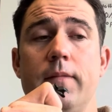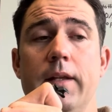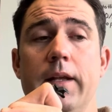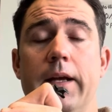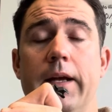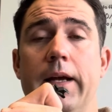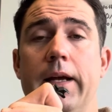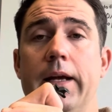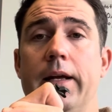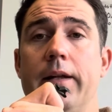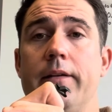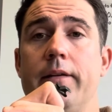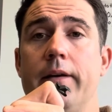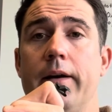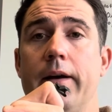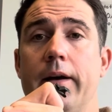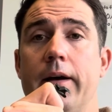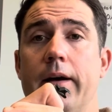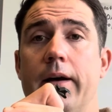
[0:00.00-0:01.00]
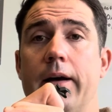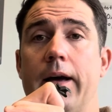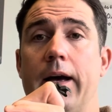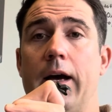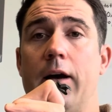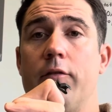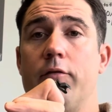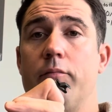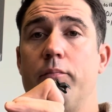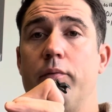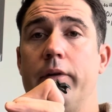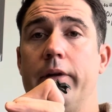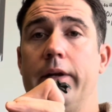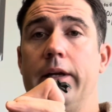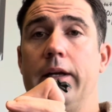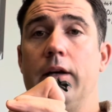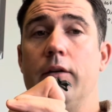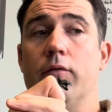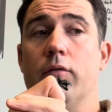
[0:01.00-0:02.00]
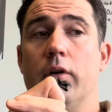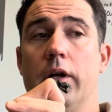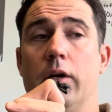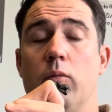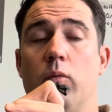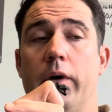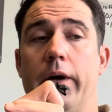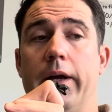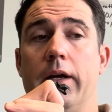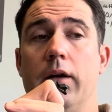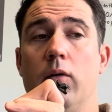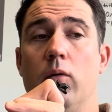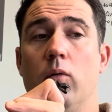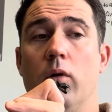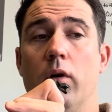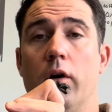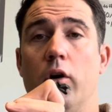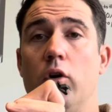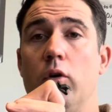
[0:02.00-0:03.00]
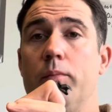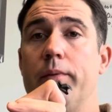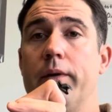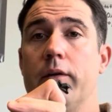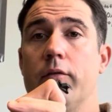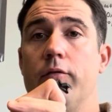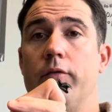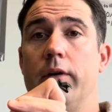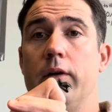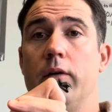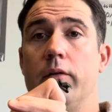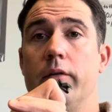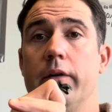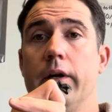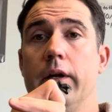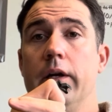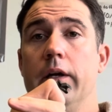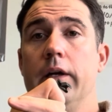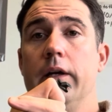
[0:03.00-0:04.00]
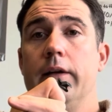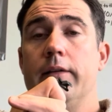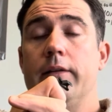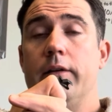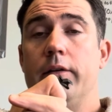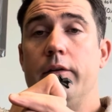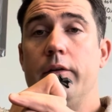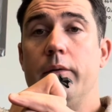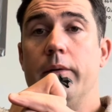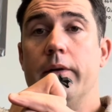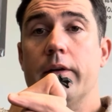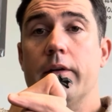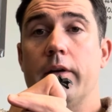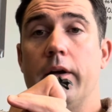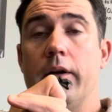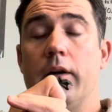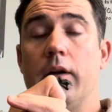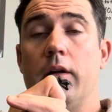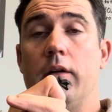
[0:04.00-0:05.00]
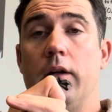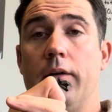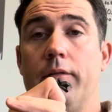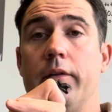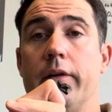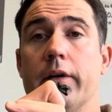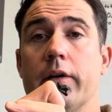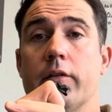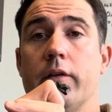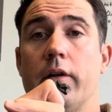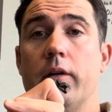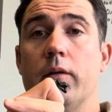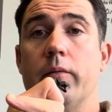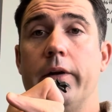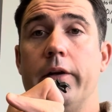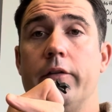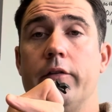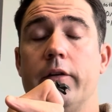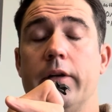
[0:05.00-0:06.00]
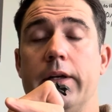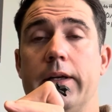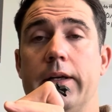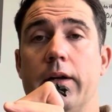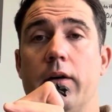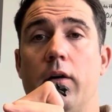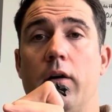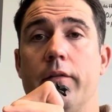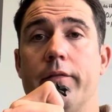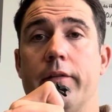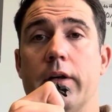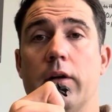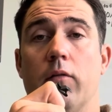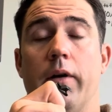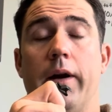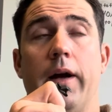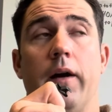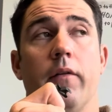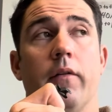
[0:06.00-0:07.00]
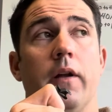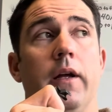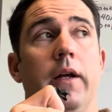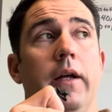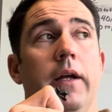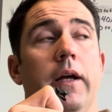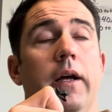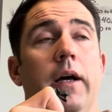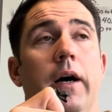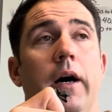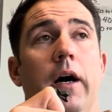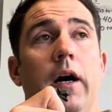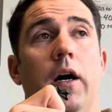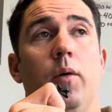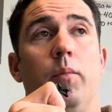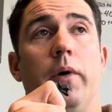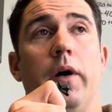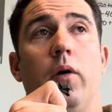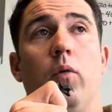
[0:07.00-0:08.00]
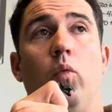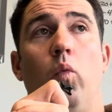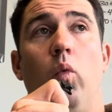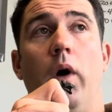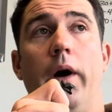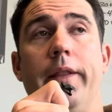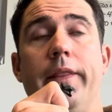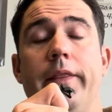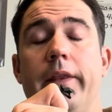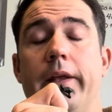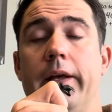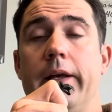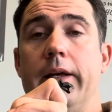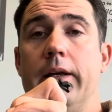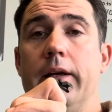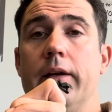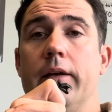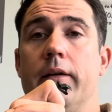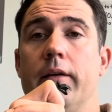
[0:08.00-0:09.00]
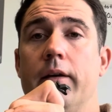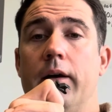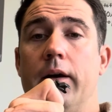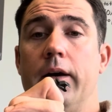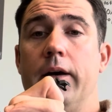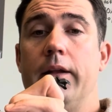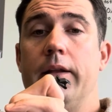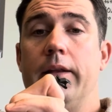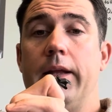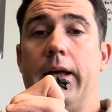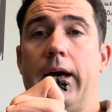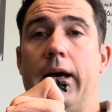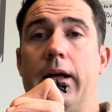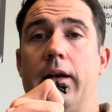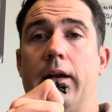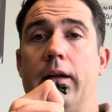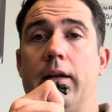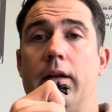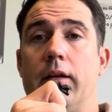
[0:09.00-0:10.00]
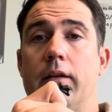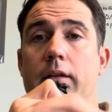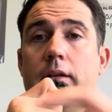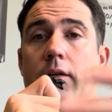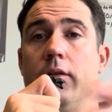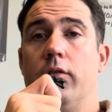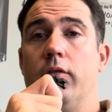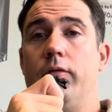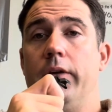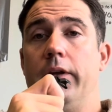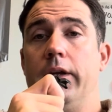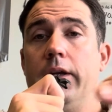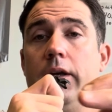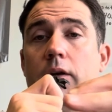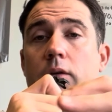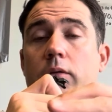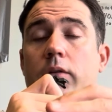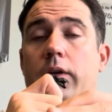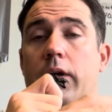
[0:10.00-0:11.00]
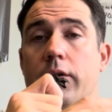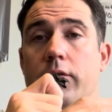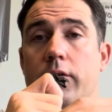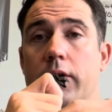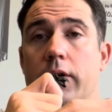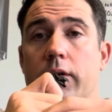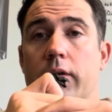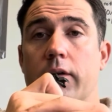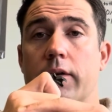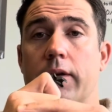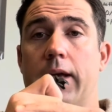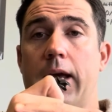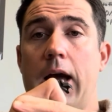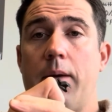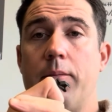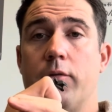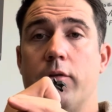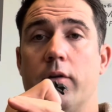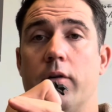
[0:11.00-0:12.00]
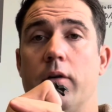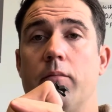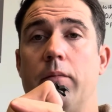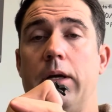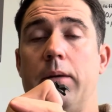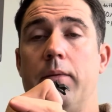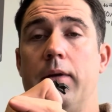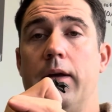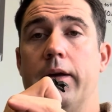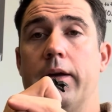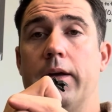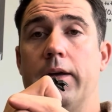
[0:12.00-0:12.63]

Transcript: and uh, have plenty of runway or open field to do a, a level acceleration and get off the ground. Um, one thing uh, that this video doesn't capture, and maybe I can